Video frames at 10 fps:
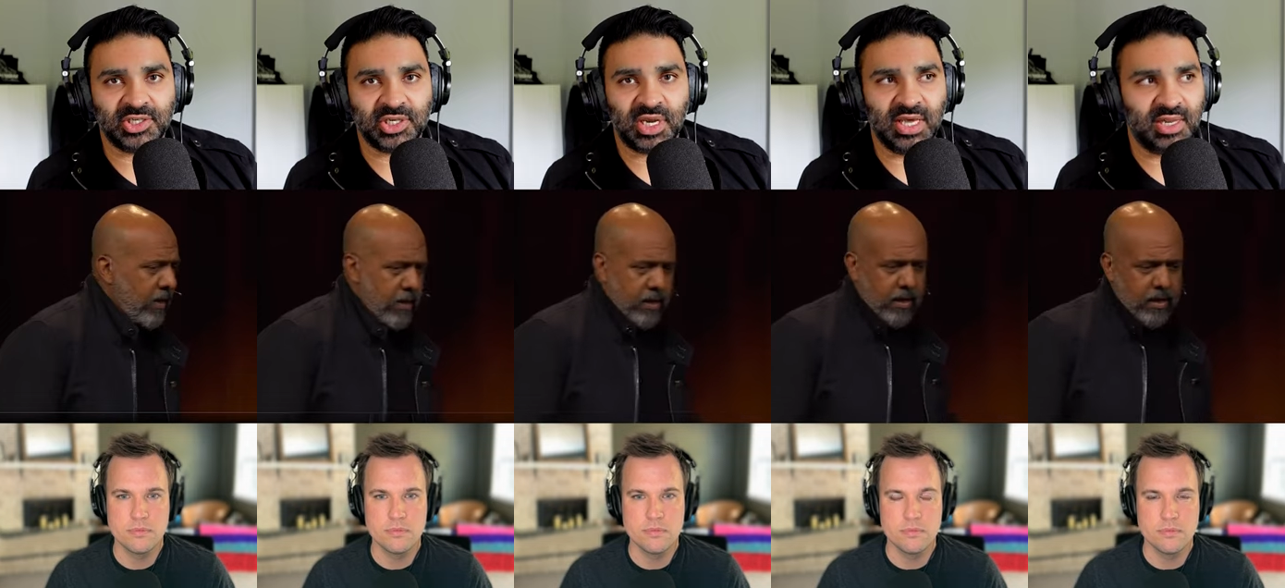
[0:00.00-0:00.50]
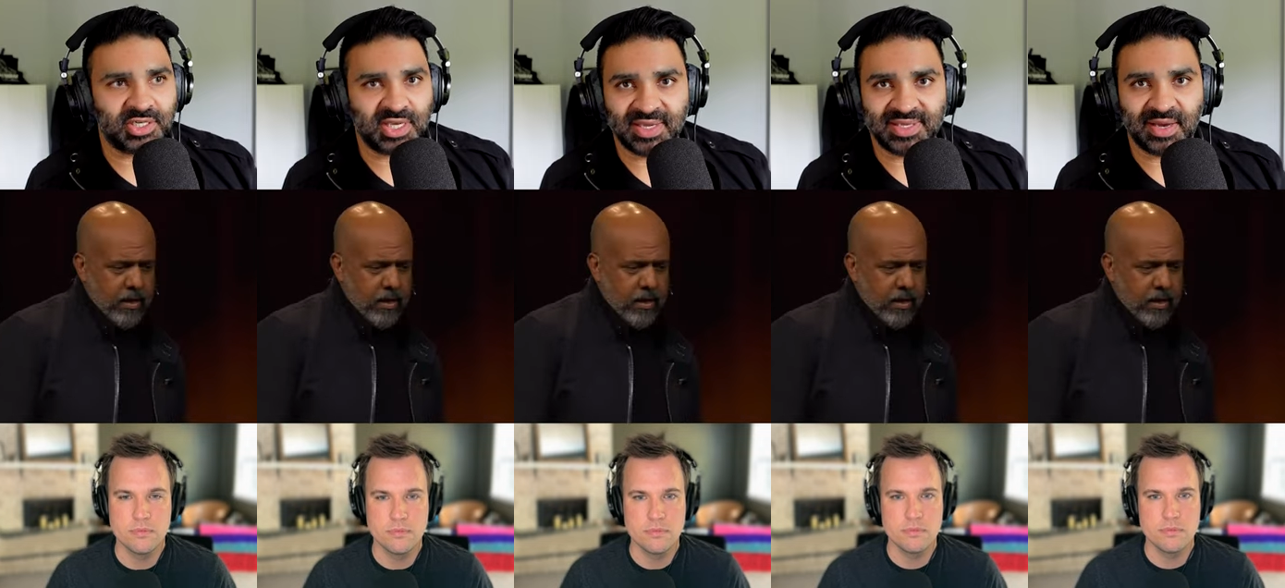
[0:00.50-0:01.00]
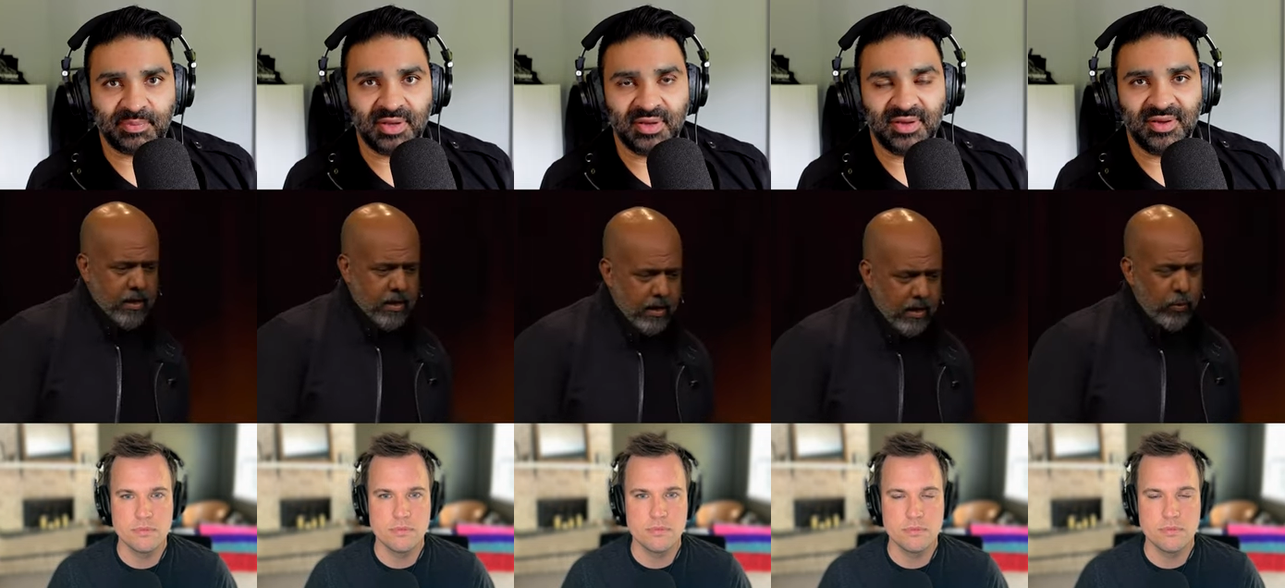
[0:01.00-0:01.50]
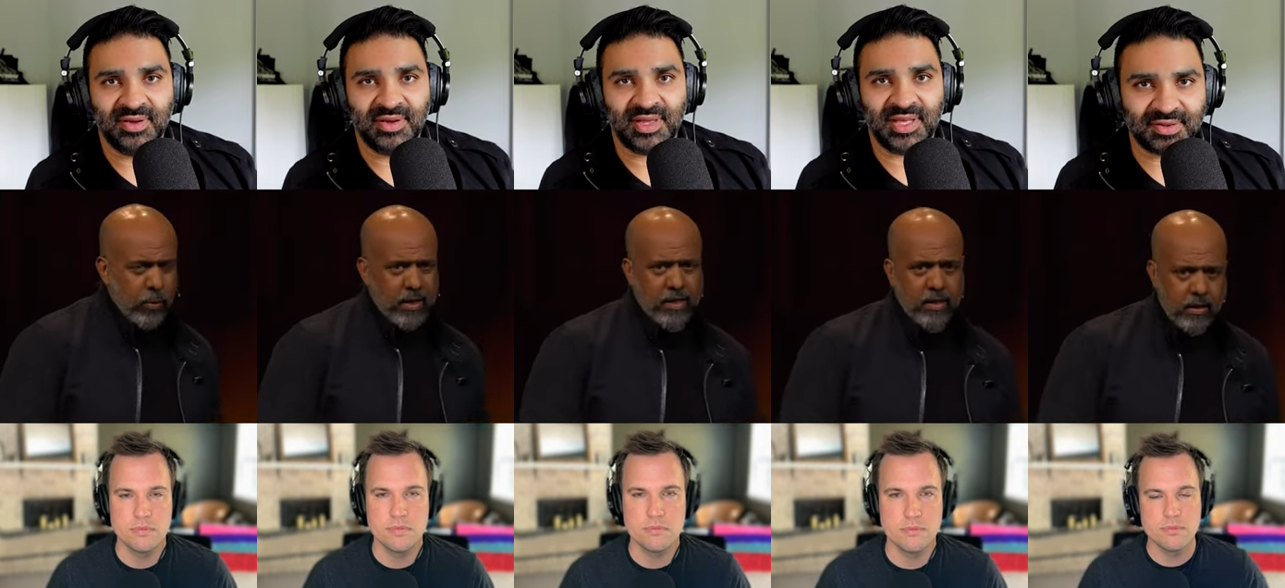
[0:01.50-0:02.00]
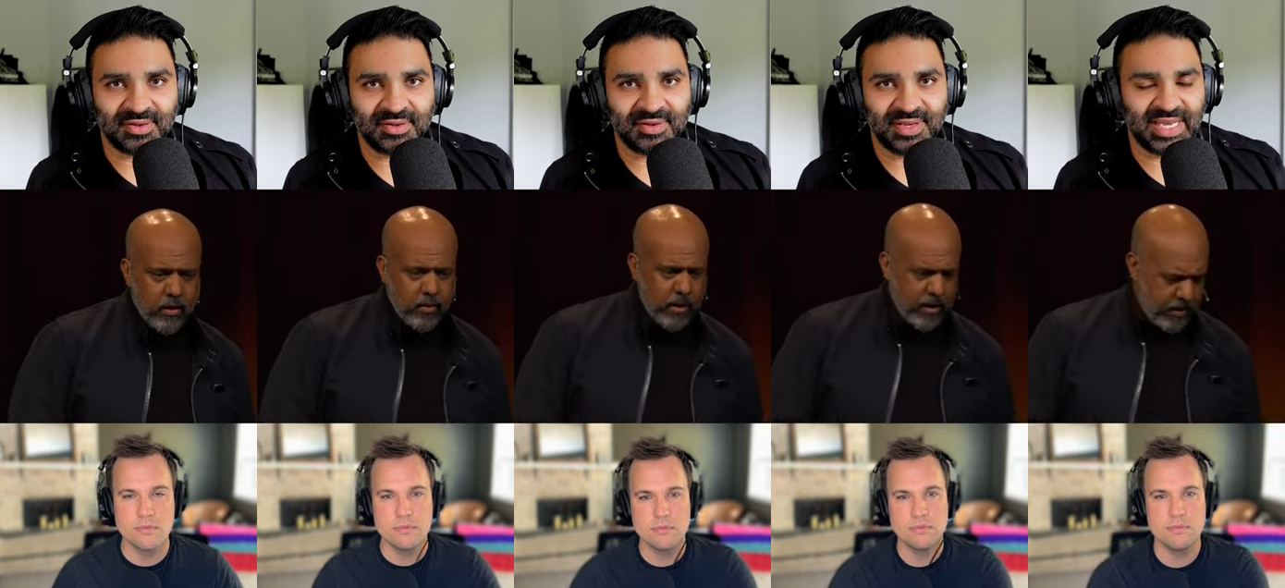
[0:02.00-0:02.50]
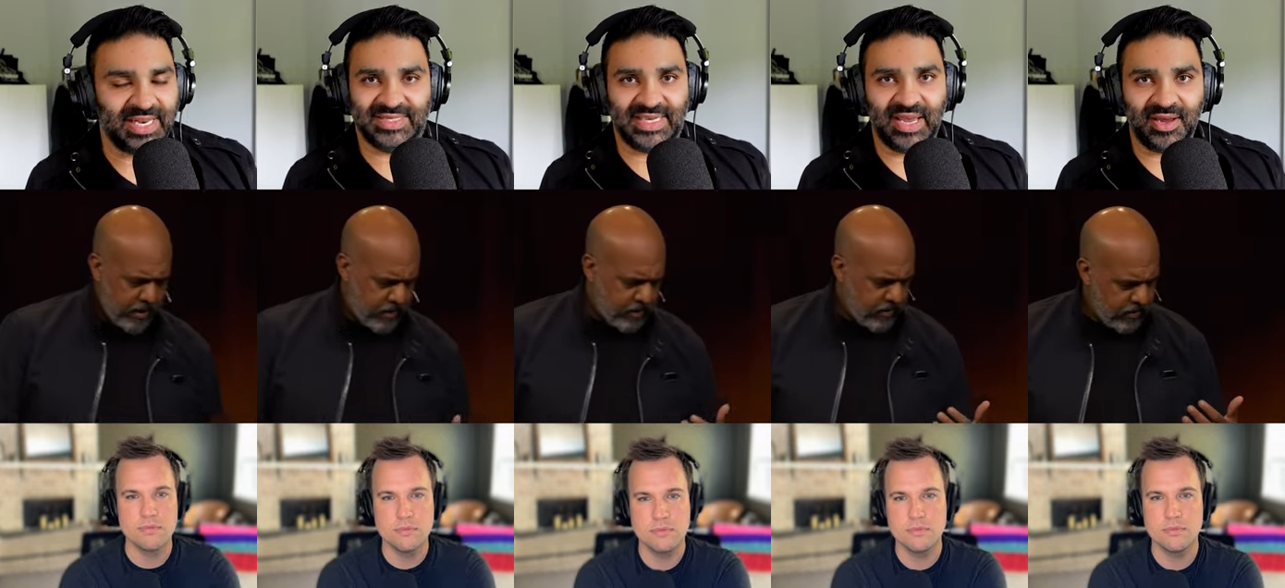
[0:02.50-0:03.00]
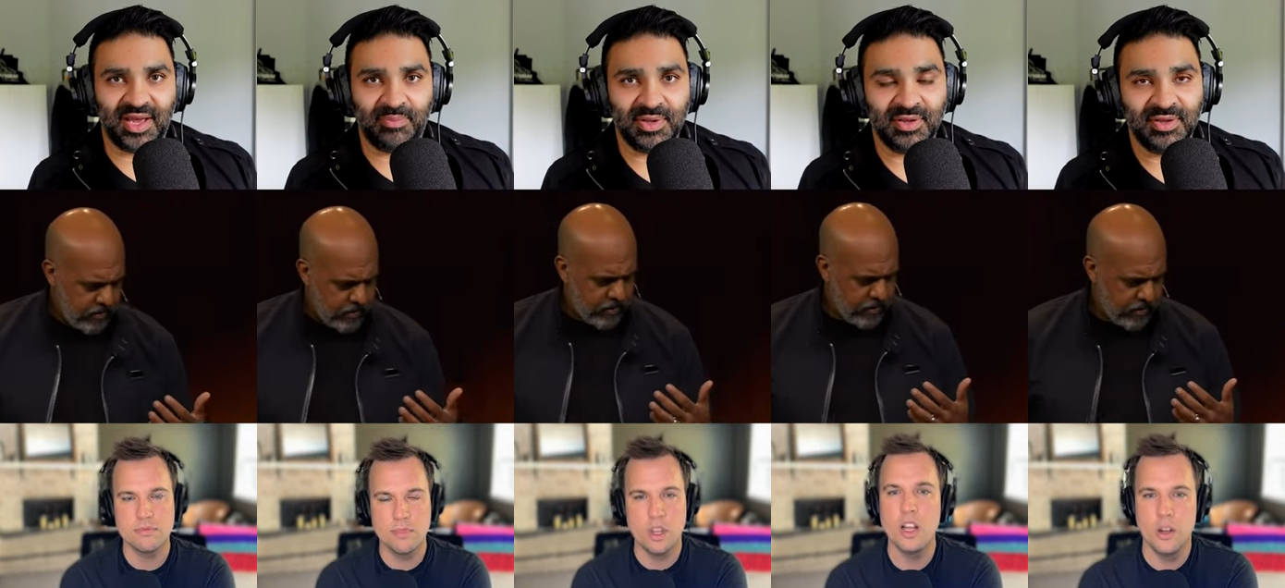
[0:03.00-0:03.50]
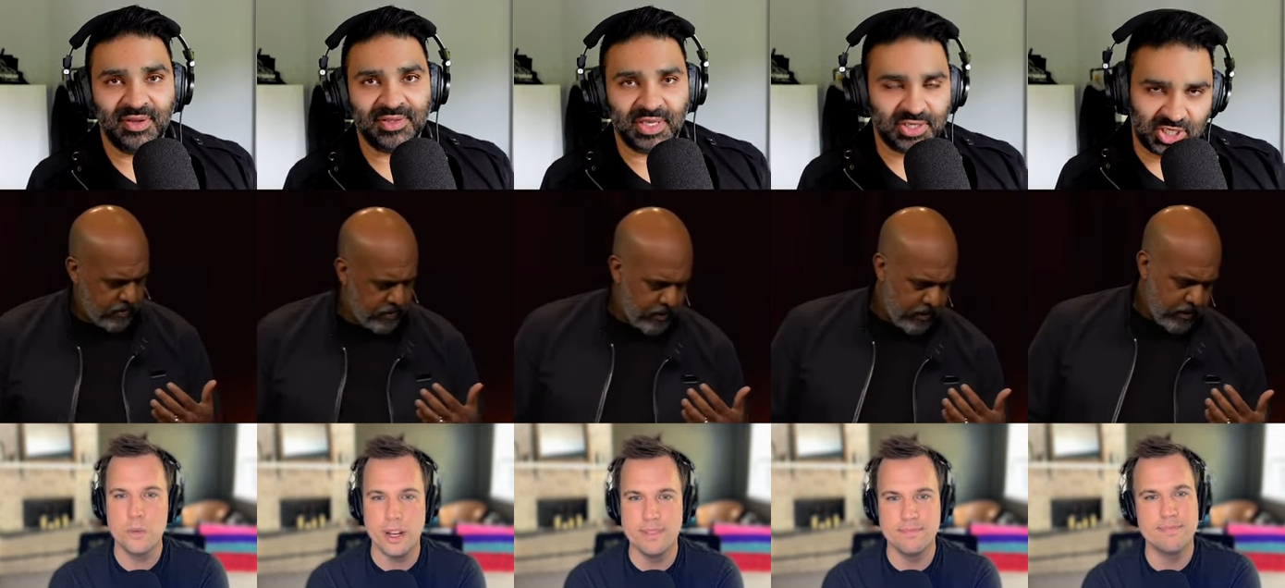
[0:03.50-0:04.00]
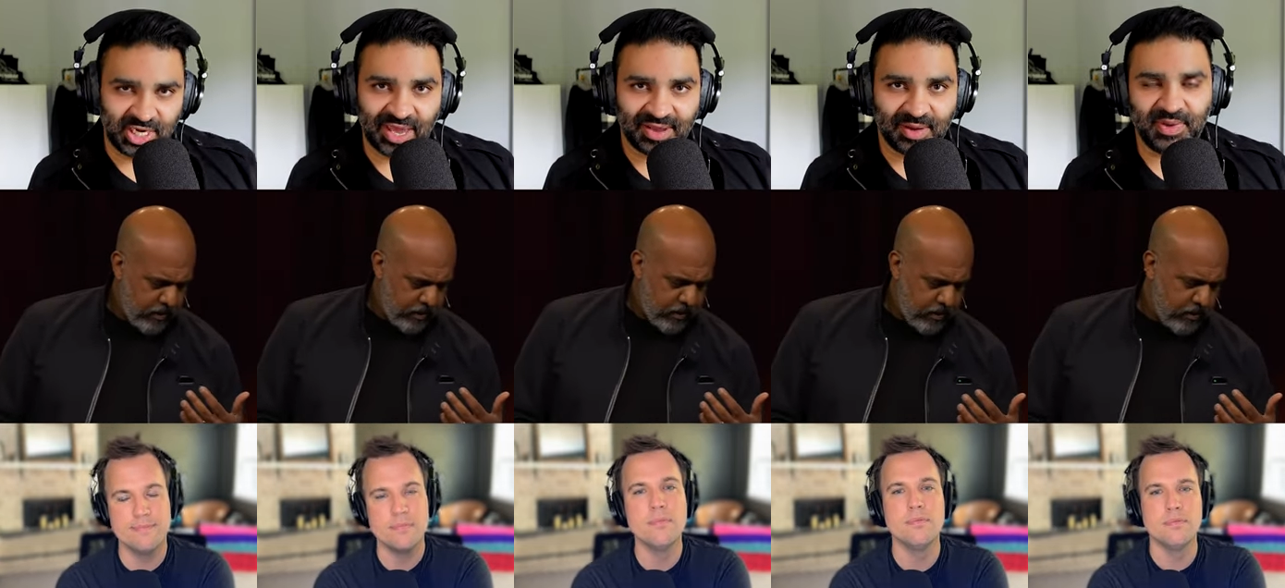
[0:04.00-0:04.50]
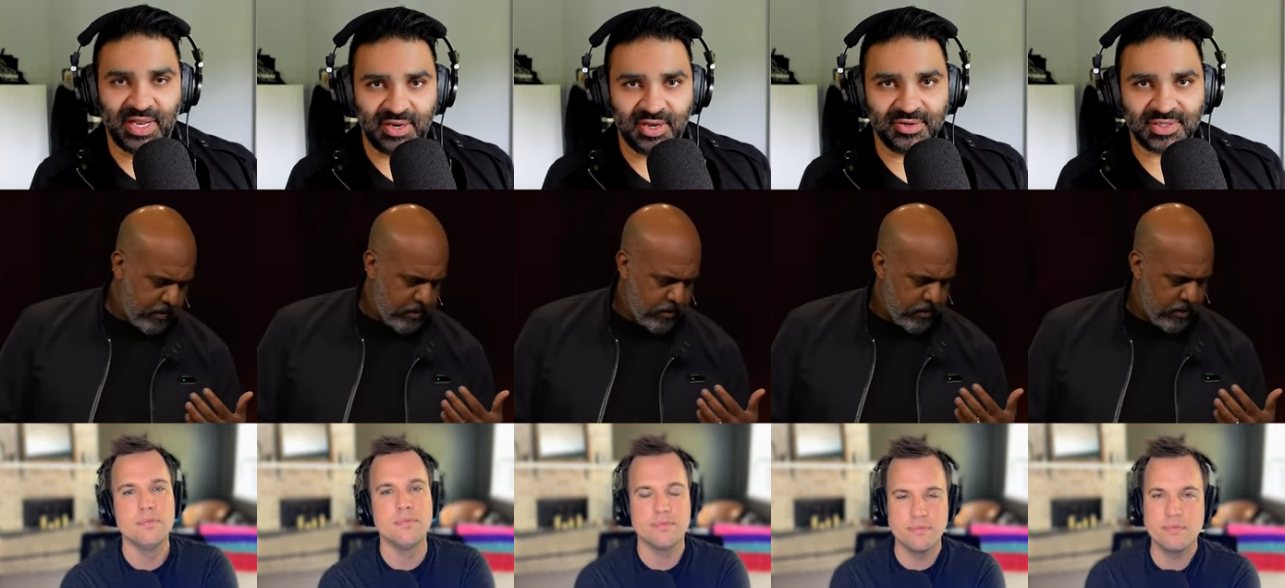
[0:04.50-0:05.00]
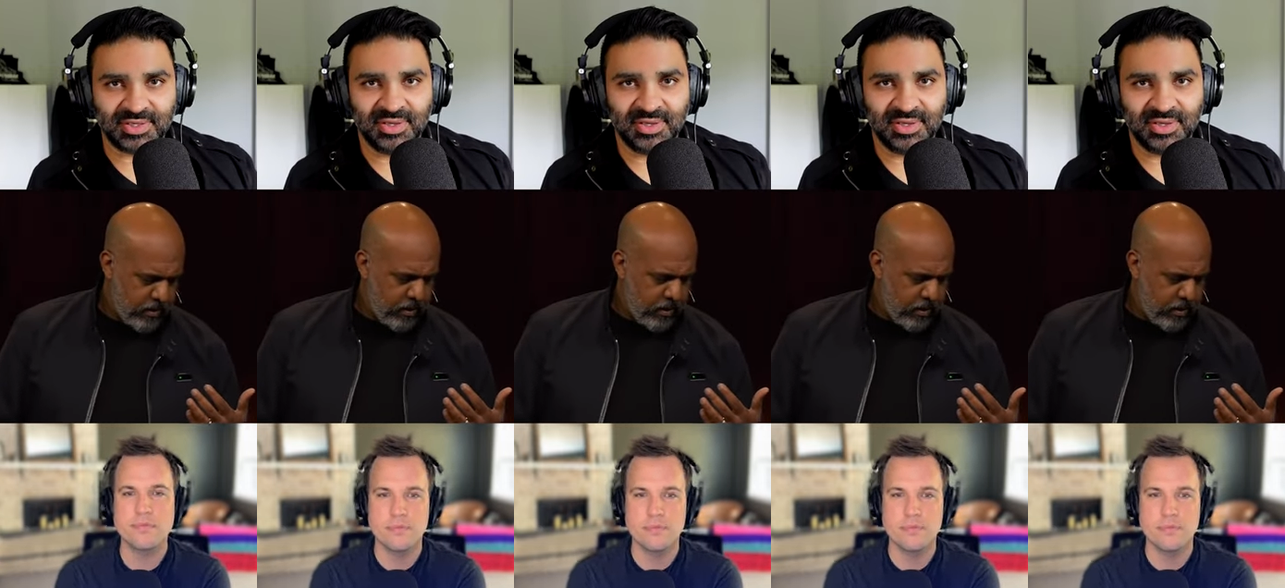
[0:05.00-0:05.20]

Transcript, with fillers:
Speaker 1: And it just hangs up. And it's like, he didn't say hang up. Right. Did she hang up and it knows?